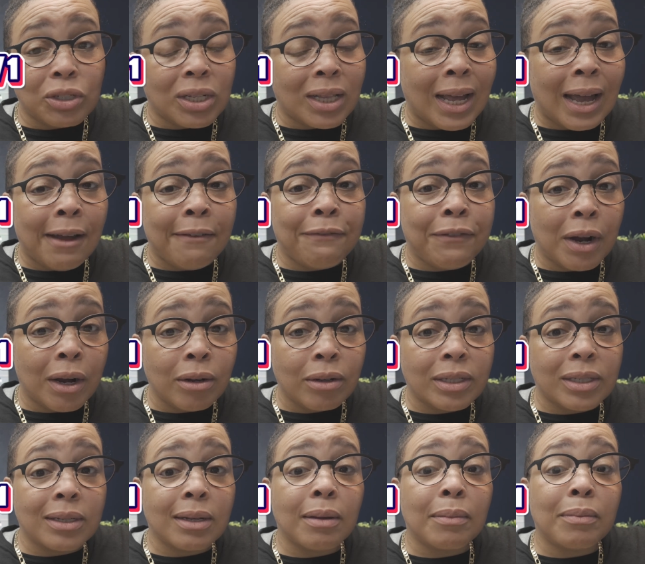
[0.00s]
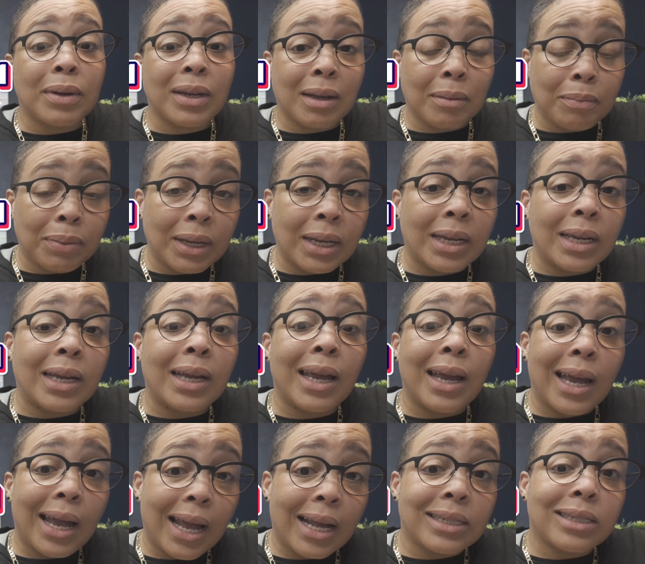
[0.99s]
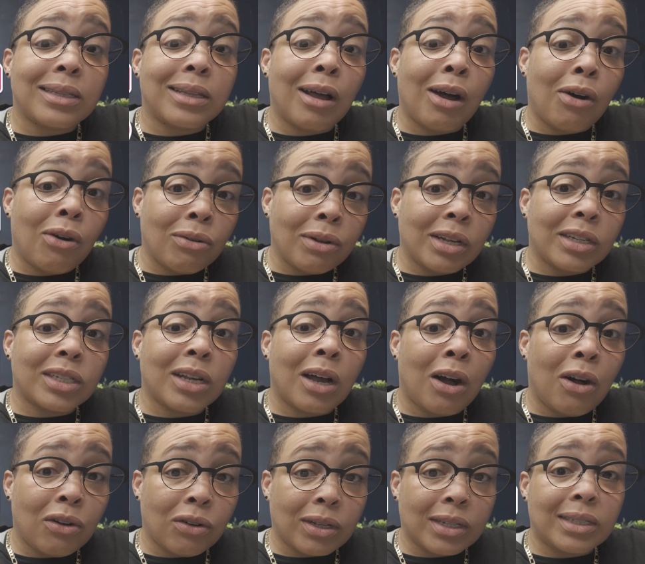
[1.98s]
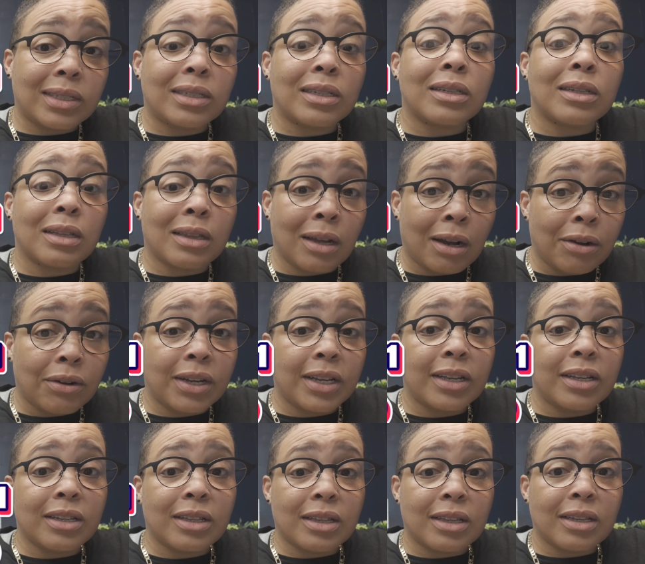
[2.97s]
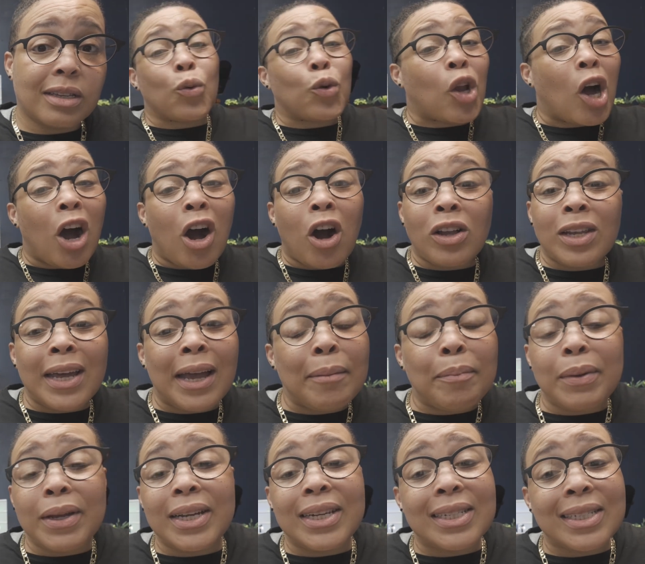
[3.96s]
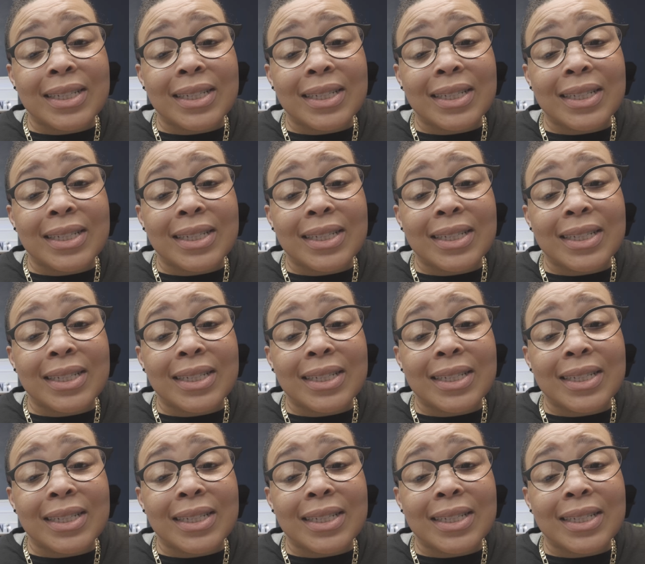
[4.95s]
July 1st, but could be as long as August the 30th. With all that being